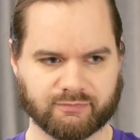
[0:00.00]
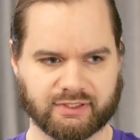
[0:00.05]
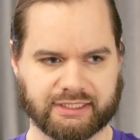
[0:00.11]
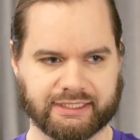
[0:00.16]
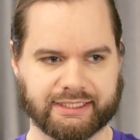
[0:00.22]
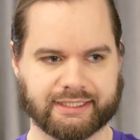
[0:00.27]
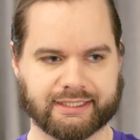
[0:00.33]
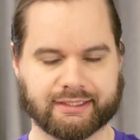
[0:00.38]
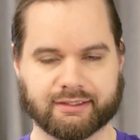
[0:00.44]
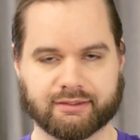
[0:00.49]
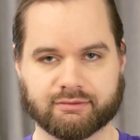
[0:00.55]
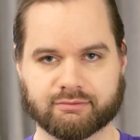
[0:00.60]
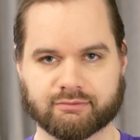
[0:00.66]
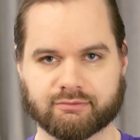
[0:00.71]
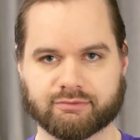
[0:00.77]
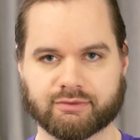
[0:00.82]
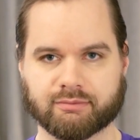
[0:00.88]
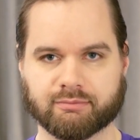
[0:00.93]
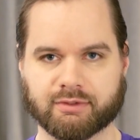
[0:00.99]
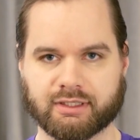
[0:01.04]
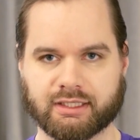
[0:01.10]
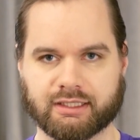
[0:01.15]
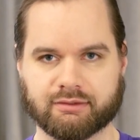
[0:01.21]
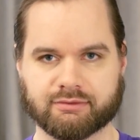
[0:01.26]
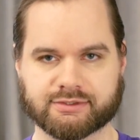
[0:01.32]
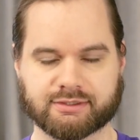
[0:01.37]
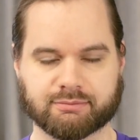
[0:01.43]

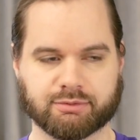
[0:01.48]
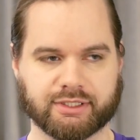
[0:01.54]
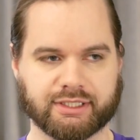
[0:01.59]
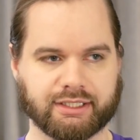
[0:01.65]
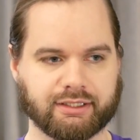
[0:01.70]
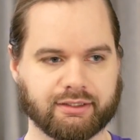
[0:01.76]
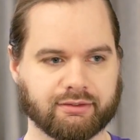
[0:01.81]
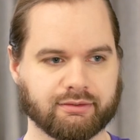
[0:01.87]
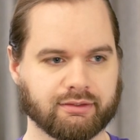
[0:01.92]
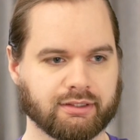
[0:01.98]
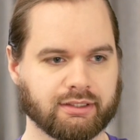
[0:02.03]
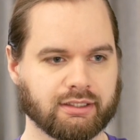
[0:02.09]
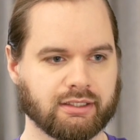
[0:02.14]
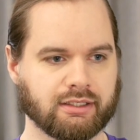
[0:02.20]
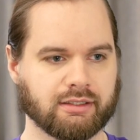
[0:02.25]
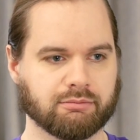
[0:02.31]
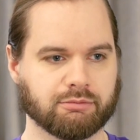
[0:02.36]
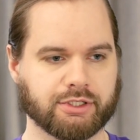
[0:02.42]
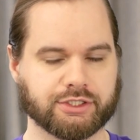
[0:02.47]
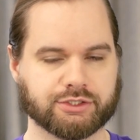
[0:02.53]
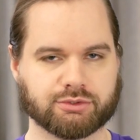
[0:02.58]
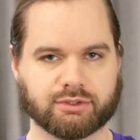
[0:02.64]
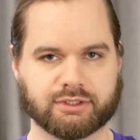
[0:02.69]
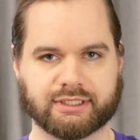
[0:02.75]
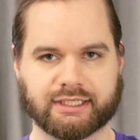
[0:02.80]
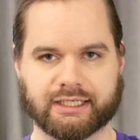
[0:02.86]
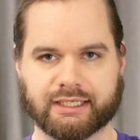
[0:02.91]
it was a pretty
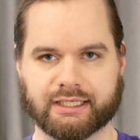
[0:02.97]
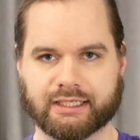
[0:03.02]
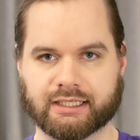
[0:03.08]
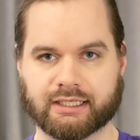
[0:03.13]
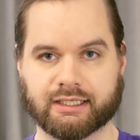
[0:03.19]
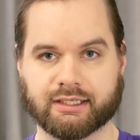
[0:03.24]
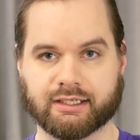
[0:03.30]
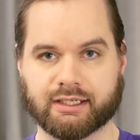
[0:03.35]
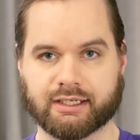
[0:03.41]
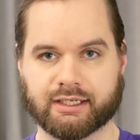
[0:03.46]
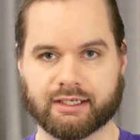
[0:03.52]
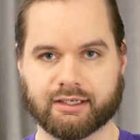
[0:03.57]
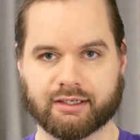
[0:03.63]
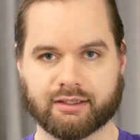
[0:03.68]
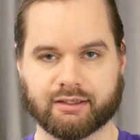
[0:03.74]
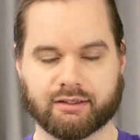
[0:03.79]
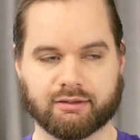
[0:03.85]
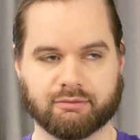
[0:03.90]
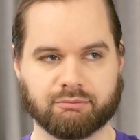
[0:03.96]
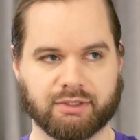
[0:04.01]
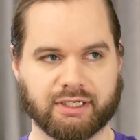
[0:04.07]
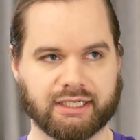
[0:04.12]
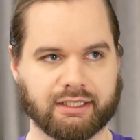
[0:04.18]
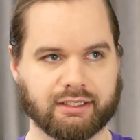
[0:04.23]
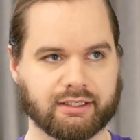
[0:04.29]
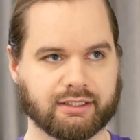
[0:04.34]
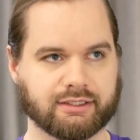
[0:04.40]
short day. I had a
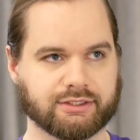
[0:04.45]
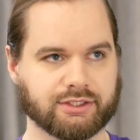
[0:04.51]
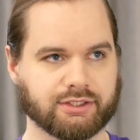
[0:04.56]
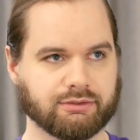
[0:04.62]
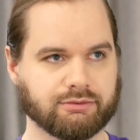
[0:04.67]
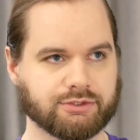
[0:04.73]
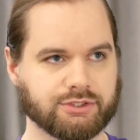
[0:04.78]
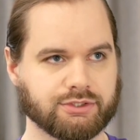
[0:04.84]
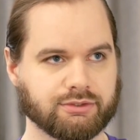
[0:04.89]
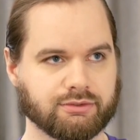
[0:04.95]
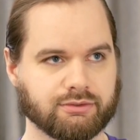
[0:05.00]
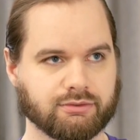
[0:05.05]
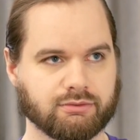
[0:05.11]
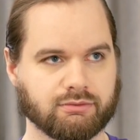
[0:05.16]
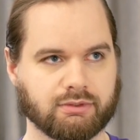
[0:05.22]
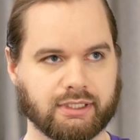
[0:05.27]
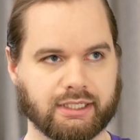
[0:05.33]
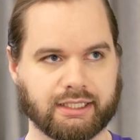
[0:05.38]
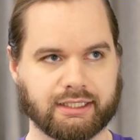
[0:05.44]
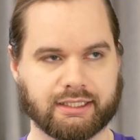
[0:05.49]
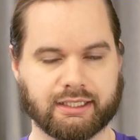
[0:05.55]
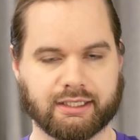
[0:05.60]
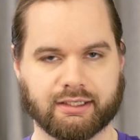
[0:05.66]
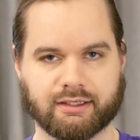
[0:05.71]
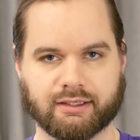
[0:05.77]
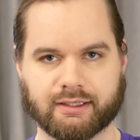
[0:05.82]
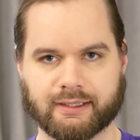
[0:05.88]
meeting I had to go to, and
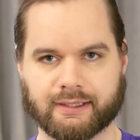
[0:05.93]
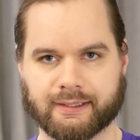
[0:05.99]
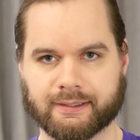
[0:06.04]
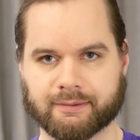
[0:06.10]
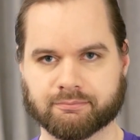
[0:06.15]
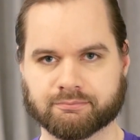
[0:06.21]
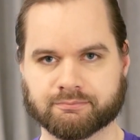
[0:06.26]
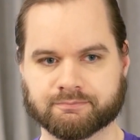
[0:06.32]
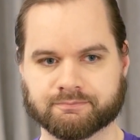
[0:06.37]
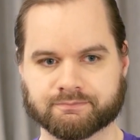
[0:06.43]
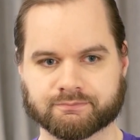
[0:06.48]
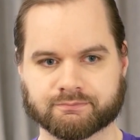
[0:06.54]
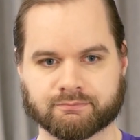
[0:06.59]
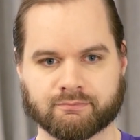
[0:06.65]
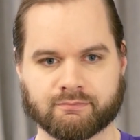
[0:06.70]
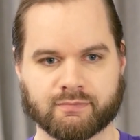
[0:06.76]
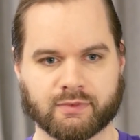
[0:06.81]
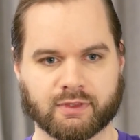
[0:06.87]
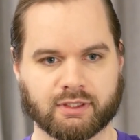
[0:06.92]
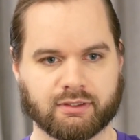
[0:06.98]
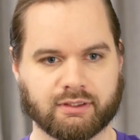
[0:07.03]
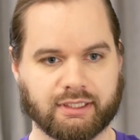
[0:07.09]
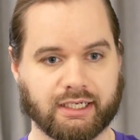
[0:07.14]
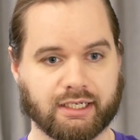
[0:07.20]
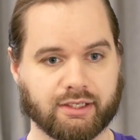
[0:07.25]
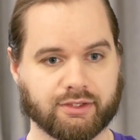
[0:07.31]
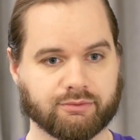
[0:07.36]
then
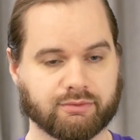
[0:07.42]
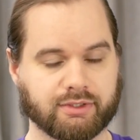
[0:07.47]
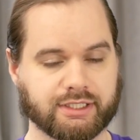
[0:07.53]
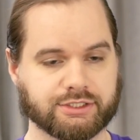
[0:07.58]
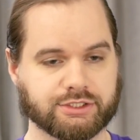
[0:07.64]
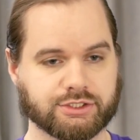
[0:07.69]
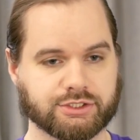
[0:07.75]
yeah, otherwise